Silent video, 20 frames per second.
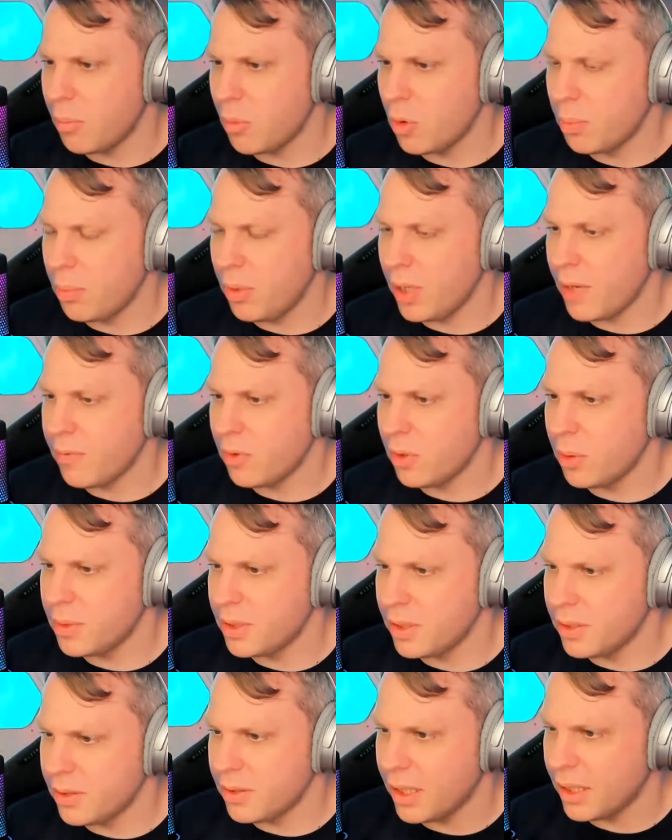more
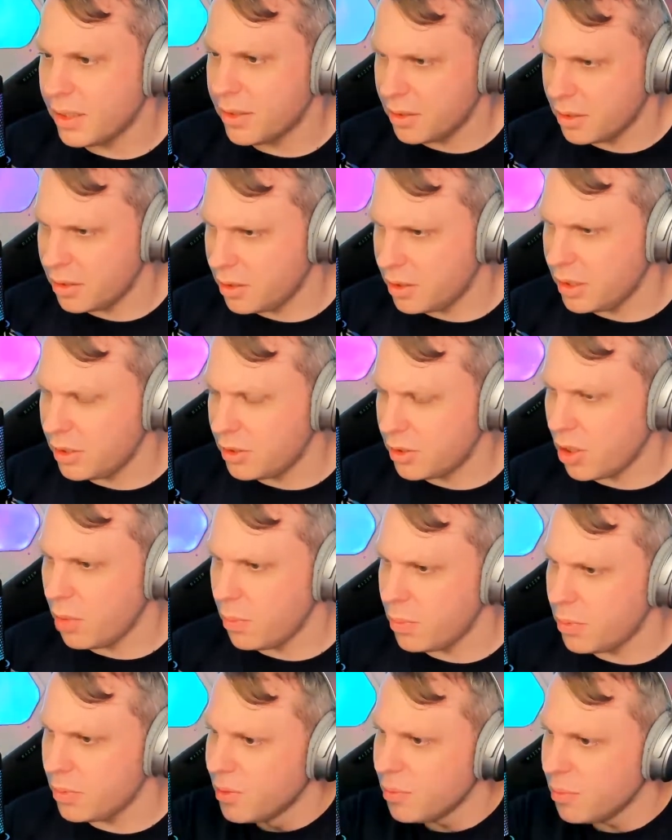platforms is like C#.
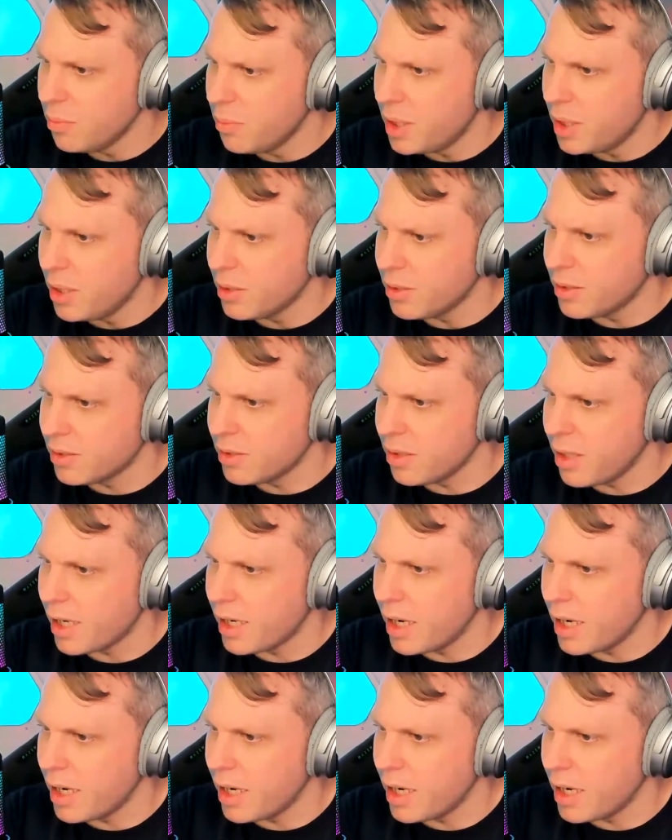Because it's like